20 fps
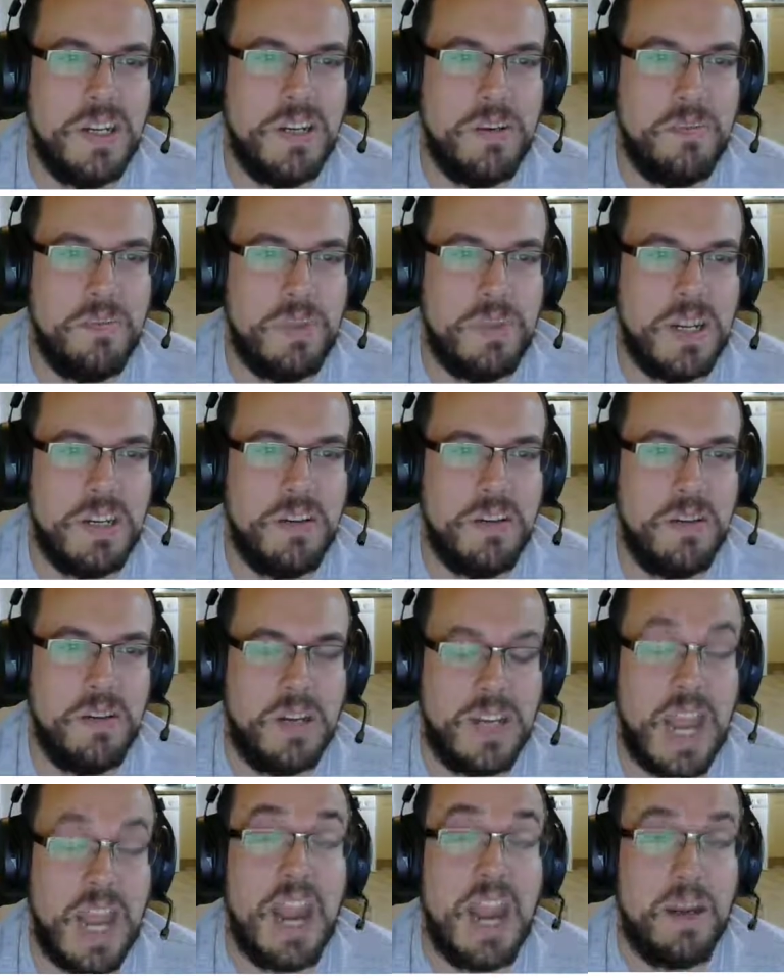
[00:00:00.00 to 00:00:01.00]
be
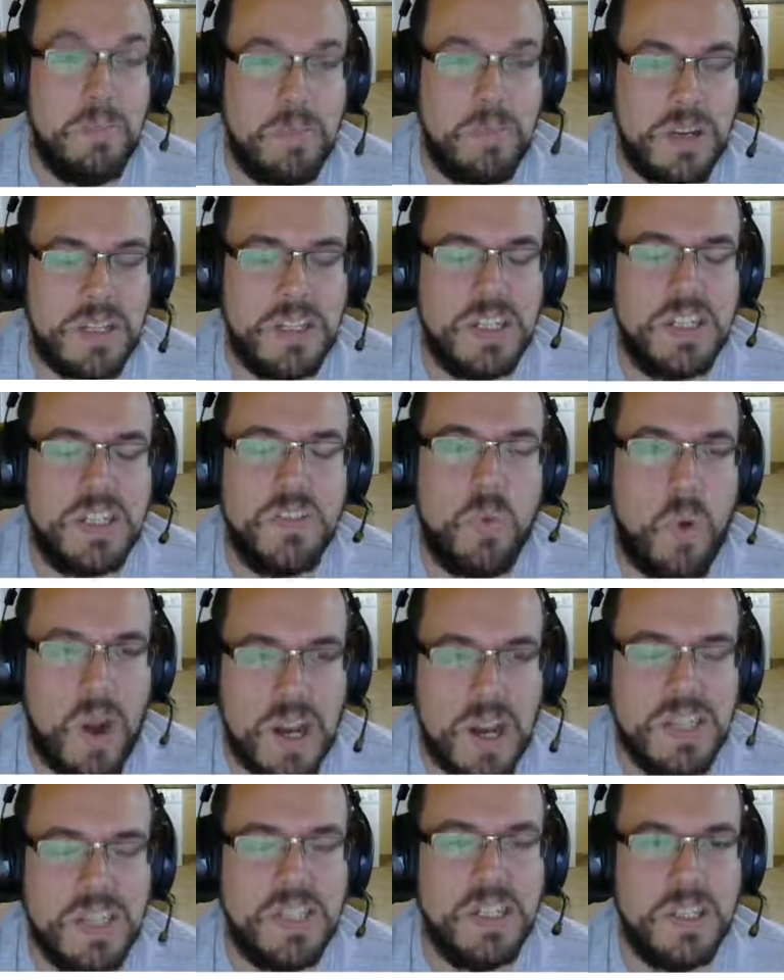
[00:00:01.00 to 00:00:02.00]
game basically
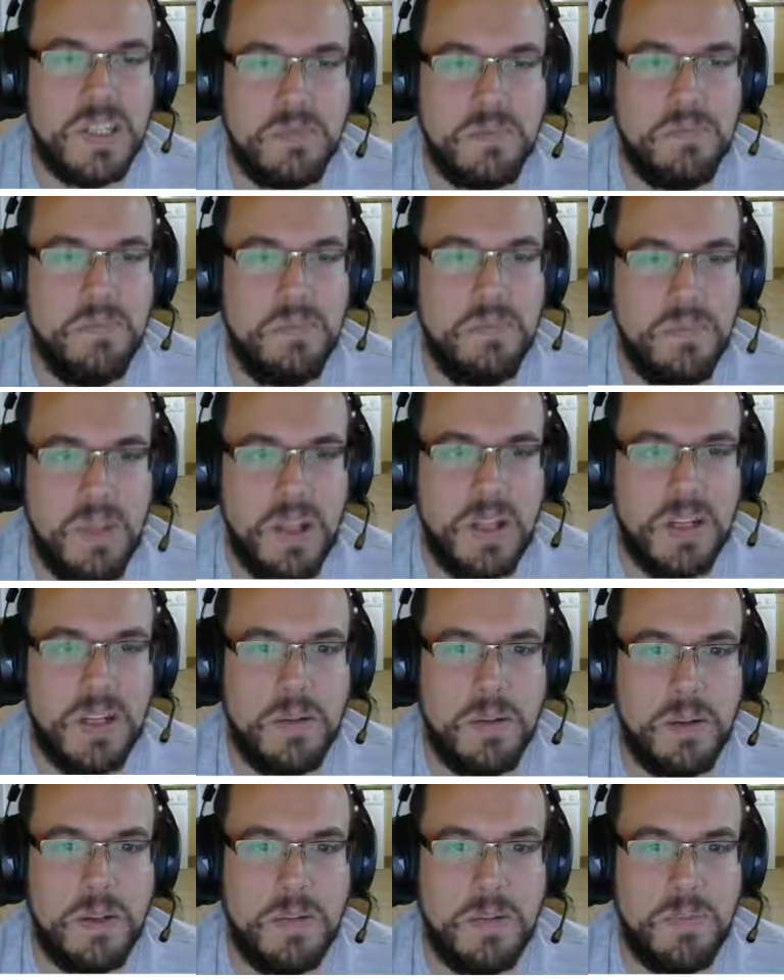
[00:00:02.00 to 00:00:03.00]
twice
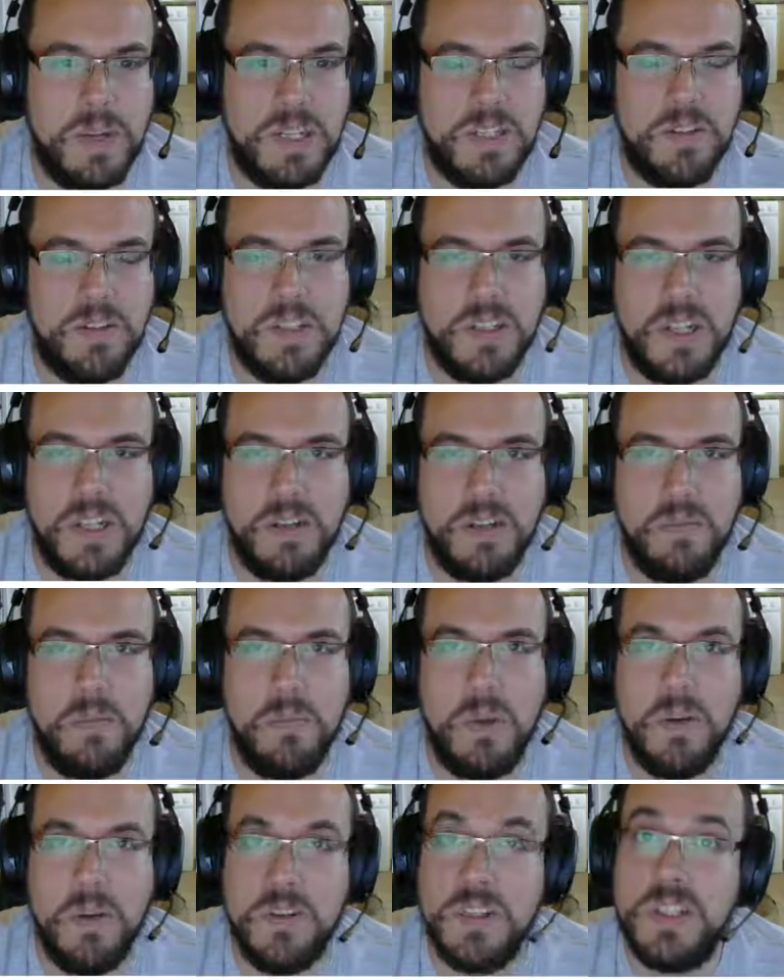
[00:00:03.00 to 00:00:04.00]
as better than
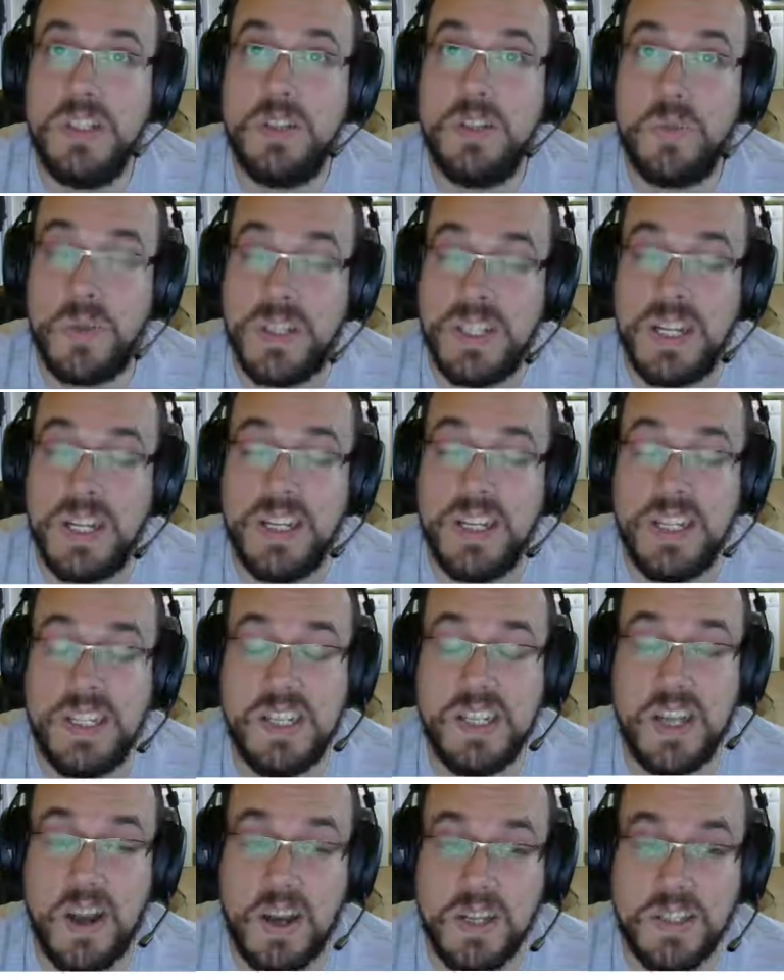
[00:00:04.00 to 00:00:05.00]
most 2080
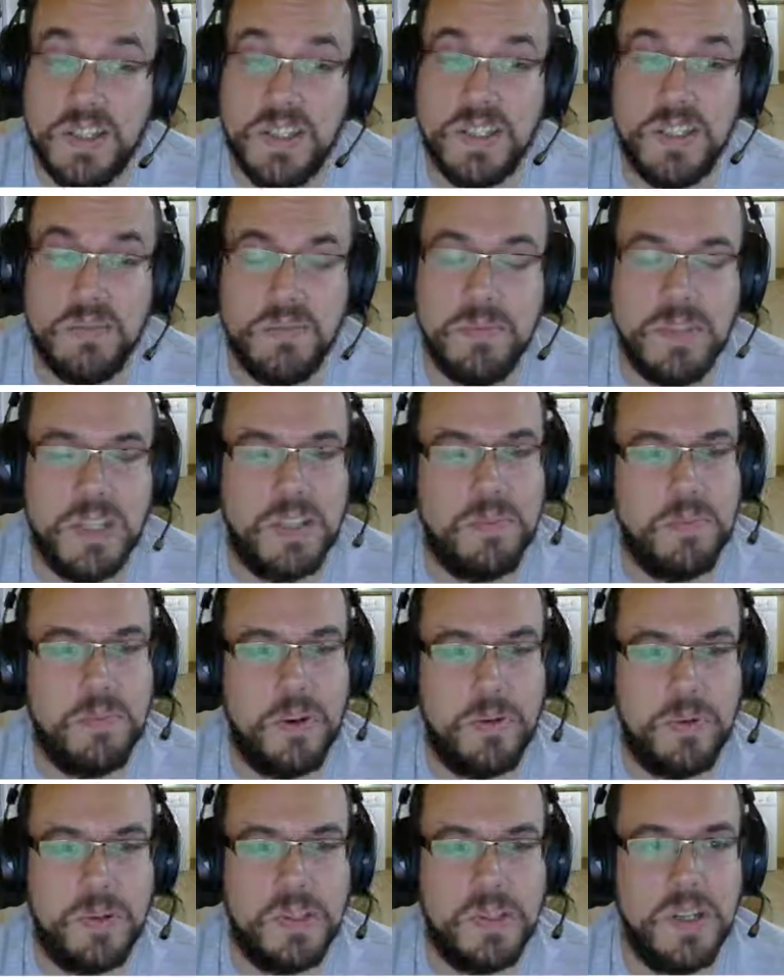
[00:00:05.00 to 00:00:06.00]
Ti systems at the
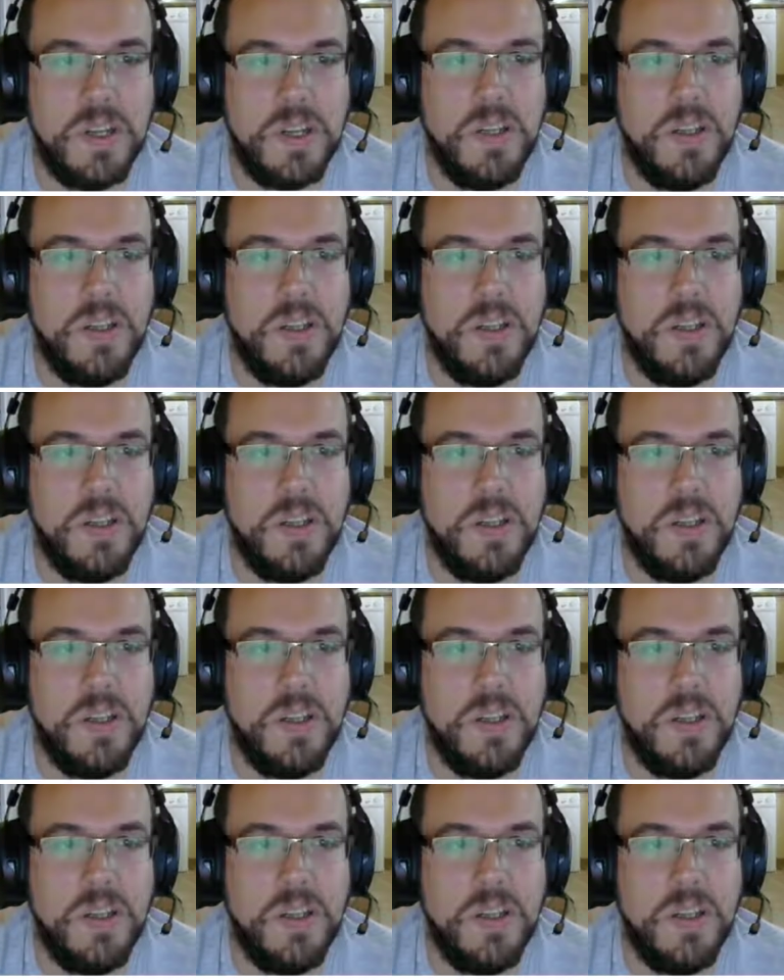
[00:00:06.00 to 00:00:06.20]
moment.